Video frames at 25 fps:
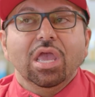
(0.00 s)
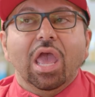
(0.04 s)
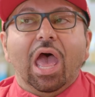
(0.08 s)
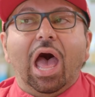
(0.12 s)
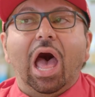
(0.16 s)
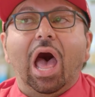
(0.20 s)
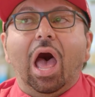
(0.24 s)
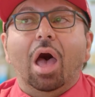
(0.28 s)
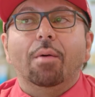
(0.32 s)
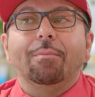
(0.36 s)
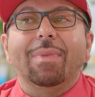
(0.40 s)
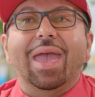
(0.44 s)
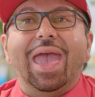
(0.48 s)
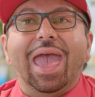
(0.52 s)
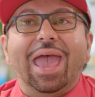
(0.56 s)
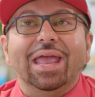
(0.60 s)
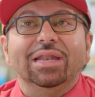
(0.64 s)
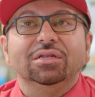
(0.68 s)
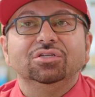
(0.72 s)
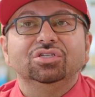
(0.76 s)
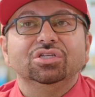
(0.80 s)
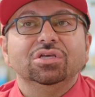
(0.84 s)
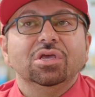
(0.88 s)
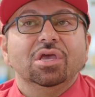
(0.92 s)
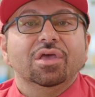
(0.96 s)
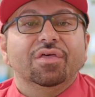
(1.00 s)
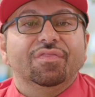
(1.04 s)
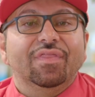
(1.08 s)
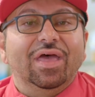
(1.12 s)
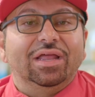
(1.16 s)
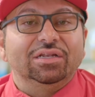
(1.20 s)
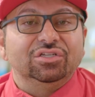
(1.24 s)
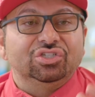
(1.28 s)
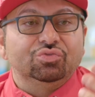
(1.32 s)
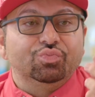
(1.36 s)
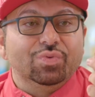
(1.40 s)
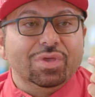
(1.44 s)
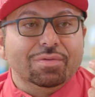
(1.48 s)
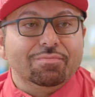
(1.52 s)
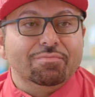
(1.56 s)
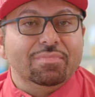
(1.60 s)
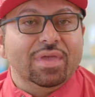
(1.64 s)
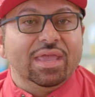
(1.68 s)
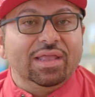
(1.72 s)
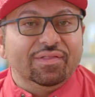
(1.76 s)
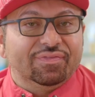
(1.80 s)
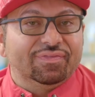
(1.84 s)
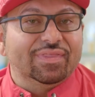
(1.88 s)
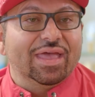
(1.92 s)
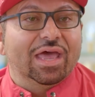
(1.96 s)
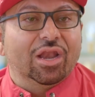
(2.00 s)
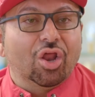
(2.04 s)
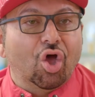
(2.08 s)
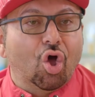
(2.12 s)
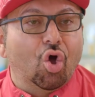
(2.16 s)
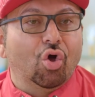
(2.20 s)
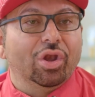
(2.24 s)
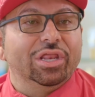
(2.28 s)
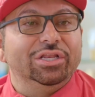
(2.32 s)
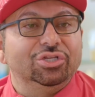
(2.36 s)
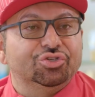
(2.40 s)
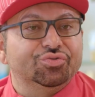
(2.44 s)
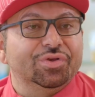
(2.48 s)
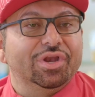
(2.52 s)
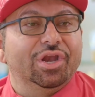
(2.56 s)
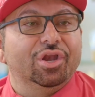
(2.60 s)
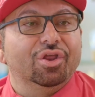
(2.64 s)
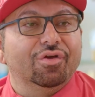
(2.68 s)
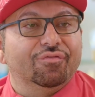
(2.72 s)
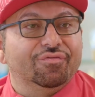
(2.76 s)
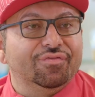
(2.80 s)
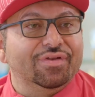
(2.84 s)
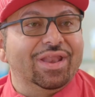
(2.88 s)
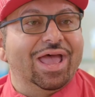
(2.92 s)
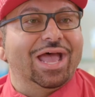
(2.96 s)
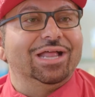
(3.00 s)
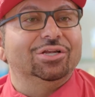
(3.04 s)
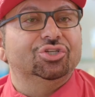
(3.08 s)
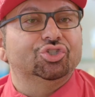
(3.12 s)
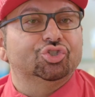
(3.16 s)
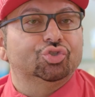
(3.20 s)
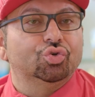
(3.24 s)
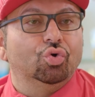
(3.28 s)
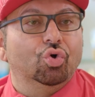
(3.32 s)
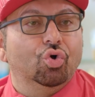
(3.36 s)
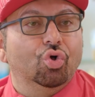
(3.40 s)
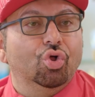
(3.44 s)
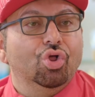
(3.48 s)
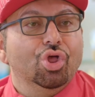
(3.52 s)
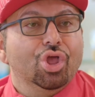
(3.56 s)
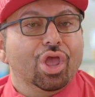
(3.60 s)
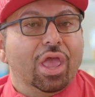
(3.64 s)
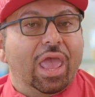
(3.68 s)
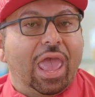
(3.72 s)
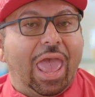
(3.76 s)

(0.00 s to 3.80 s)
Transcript: And that we meet that holy trinity of natural